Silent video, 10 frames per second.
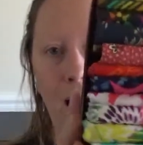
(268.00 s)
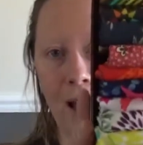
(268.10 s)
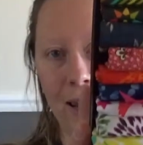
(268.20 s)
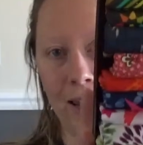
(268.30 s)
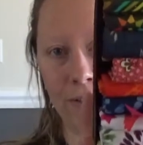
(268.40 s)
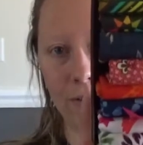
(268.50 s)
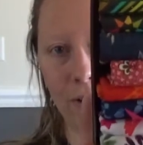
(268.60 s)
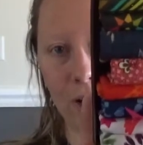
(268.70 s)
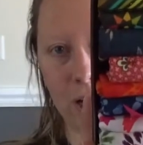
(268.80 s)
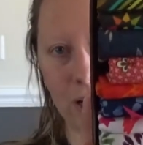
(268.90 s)
I love
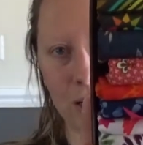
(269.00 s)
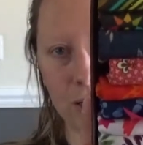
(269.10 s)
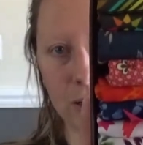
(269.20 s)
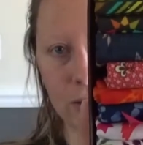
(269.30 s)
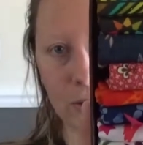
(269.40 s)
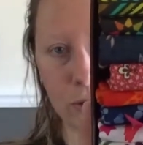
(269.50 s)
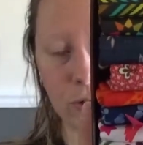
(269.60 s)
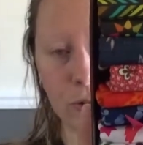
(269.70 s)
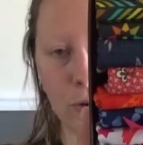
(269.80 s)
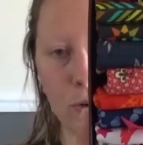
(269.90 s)
the color. There's
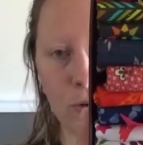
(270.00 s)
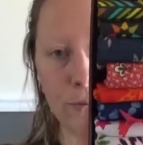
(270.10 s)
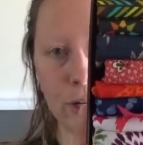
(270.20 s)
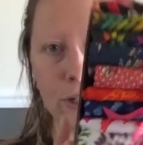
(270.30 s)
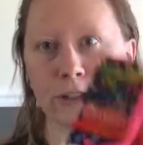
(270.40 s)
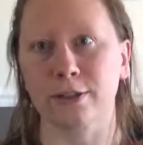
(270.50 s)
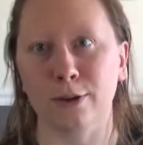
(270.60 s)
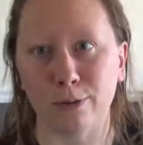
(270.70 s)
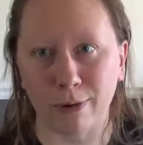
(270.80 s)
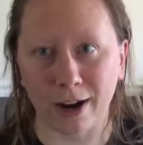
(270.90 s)
so much, it's
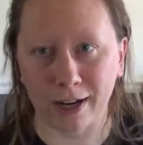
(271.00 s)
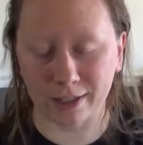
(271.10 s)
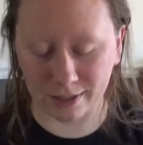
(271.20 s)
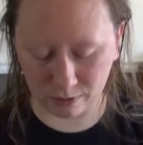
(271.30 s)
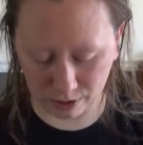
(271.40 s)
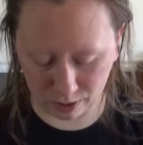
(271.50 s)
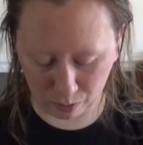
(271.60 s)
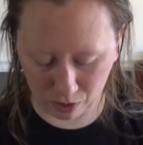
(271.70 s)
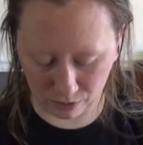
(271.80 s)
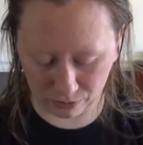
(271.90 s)
so bright, which is
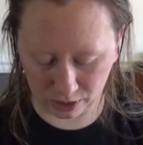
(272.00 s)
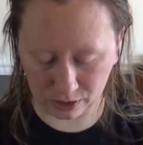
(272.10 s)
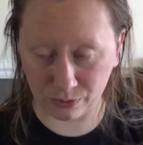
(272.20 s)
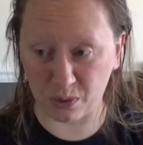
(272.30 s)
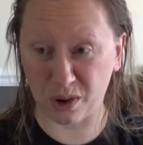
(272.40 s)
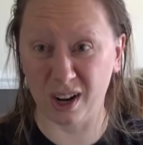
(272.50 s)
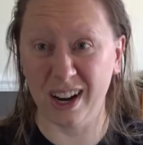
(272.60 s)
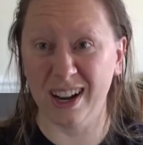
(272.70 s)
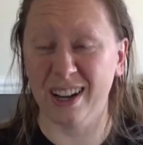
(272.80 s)
perfect for,